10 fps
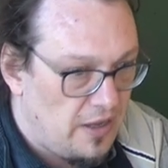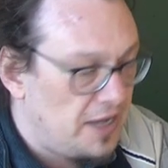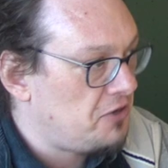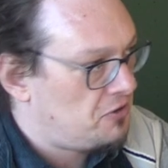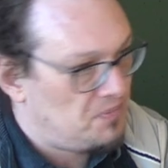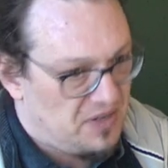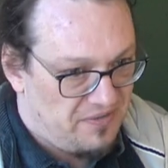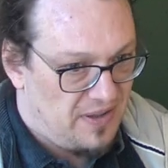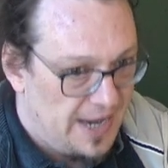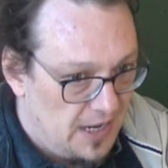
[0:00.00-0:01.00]
And you drop that
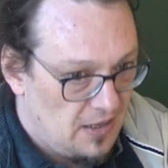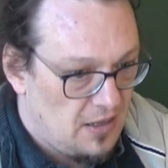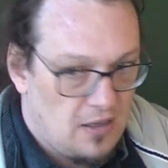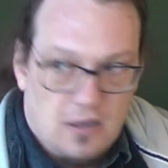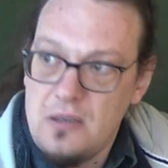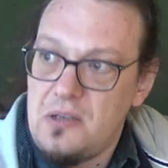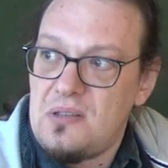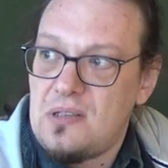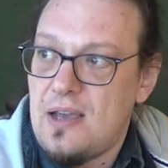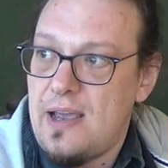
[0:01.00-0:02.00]
file, you
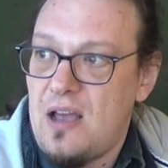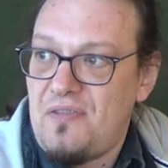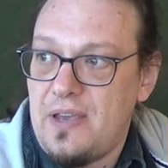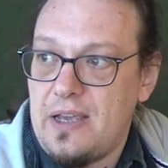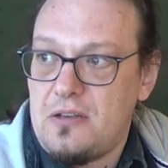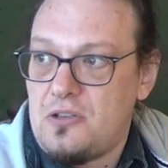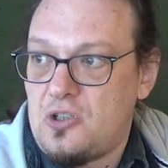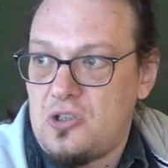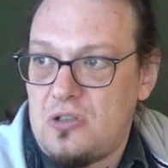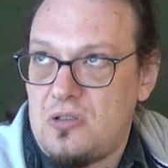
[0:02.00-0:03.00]
say, I think
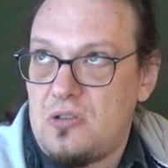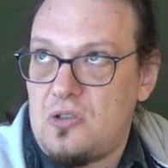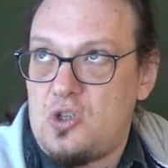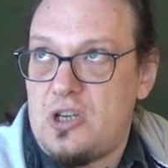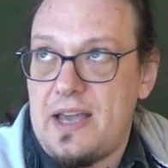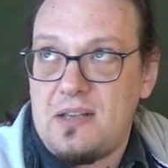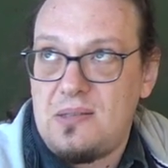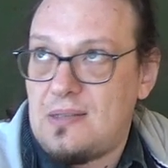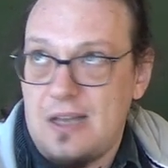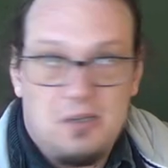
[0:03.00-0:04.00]

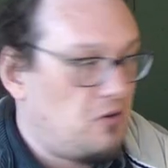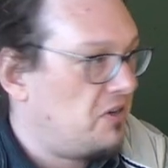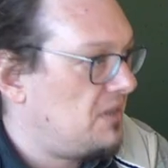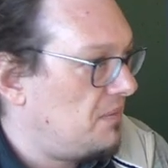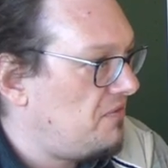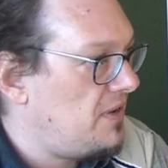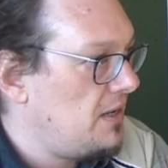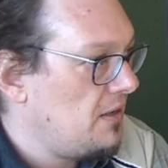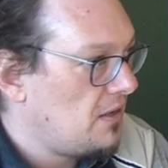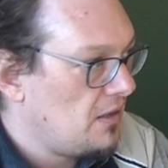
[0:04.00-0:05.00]
chkstat or
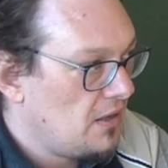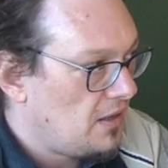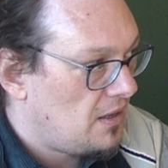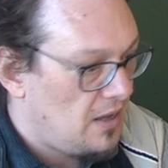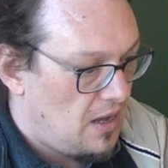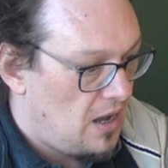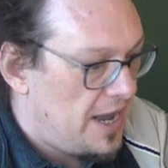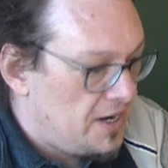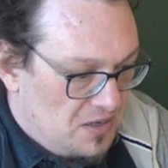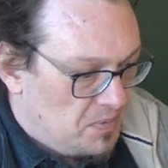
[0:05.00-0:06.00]
something,
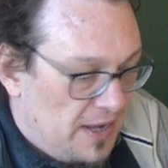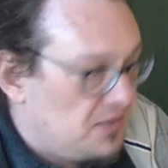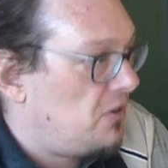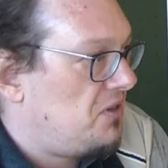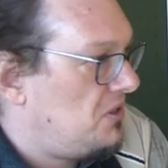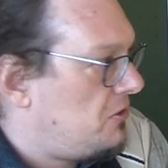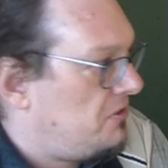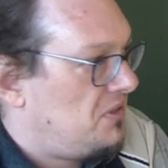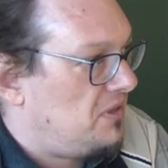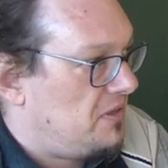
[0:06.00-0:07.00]
and it applies all the
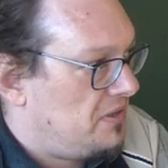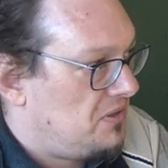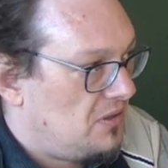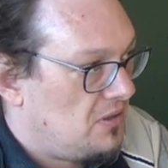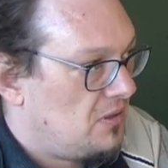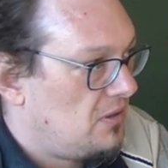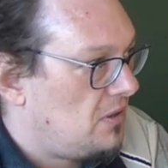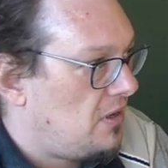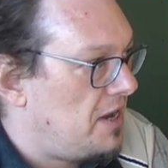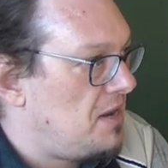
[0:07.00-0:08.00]
security settings.
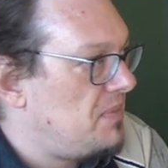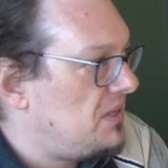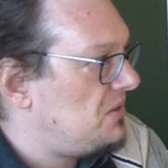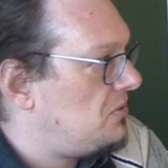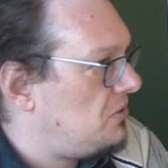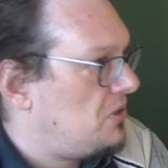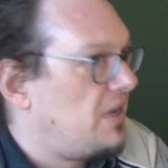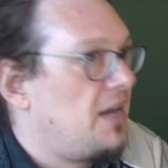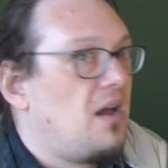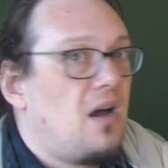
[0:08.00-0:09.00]
And that means you, you
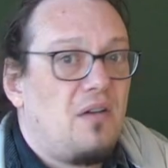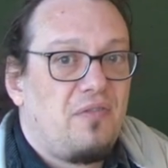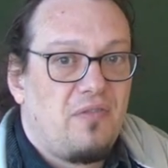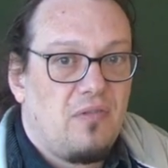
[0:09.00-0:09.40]
can have